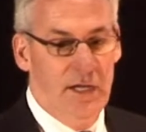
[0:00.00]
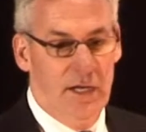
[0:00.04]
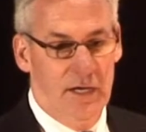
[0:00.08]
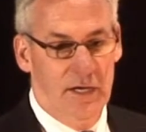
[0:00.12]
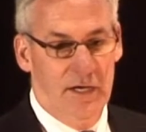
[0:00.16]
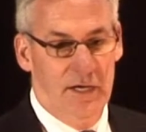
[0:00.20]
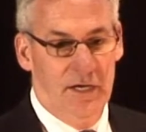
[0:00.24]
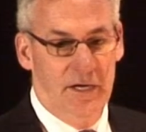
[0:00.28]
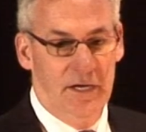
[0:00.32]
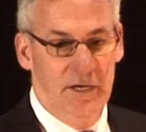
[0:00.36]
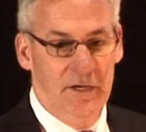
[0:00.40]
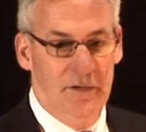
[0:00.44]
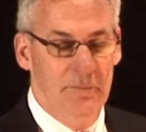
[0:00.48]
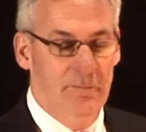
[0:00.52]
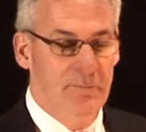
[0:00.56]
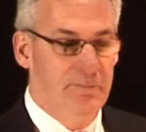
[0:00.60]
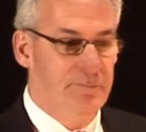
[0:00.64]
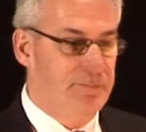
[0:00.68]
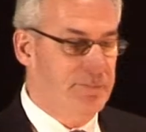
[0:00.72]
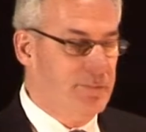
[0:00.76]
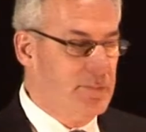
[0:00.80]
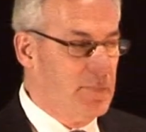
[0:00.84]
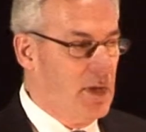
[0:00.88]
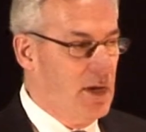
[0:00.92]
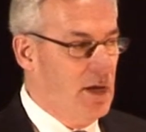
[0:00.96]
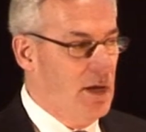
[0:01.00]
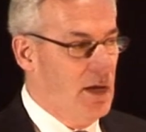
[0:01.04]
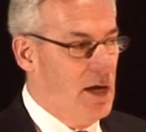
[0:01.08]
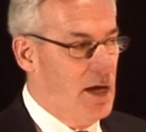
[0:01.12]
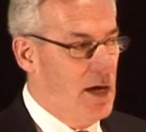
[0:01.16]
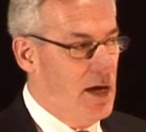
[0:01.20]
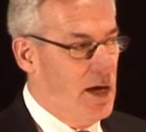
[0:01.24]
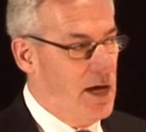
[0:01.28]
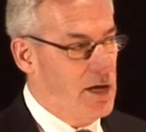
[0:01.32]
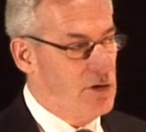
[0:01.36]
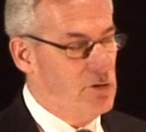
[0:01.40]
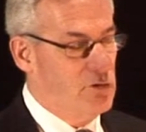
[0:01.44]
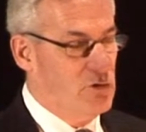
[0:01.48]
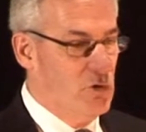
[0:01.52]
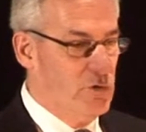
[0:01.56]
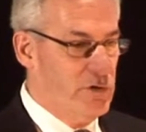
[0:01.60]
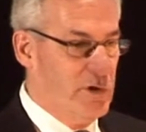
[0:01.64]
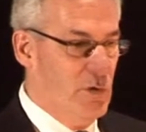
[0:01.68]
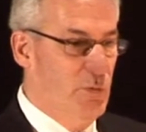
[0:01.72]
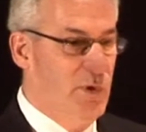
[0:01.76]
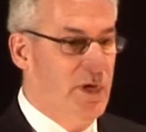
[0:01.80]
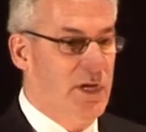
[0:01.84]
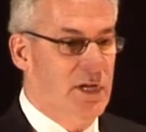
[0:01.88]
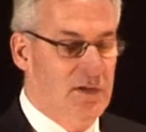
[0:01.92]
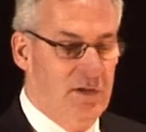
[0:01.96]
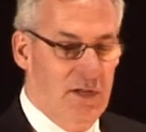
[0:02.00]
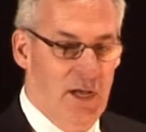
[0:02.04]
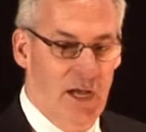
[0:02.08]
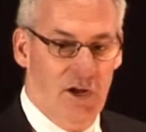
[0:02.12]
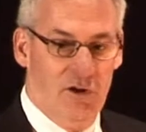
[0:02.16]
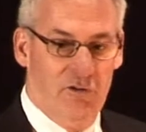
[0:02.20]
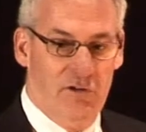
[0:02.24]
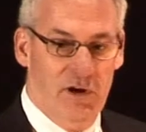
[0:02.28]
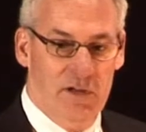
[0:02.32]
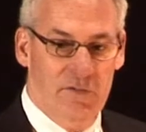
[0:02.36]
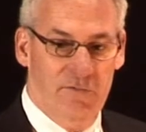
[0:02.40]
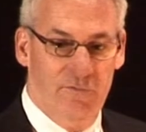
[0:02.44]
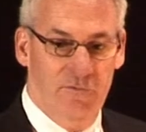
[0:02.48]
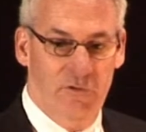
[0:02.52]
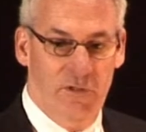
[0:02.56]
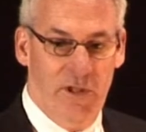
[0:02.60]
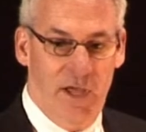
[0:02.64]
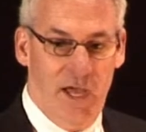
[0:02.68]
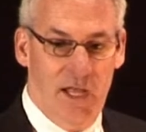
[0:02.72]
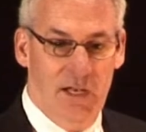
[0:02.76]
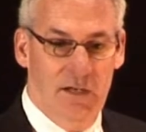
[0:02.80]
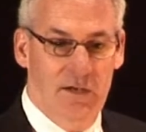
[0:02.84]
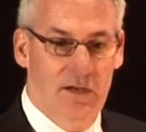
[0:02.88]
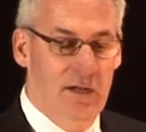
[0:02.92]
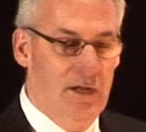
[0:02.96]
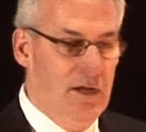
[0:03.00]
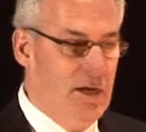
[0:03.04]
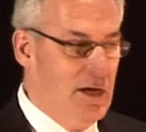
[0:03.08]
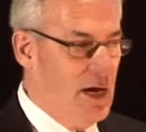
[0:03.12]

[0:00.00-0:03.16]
Um, I don't know that we could take credit for that.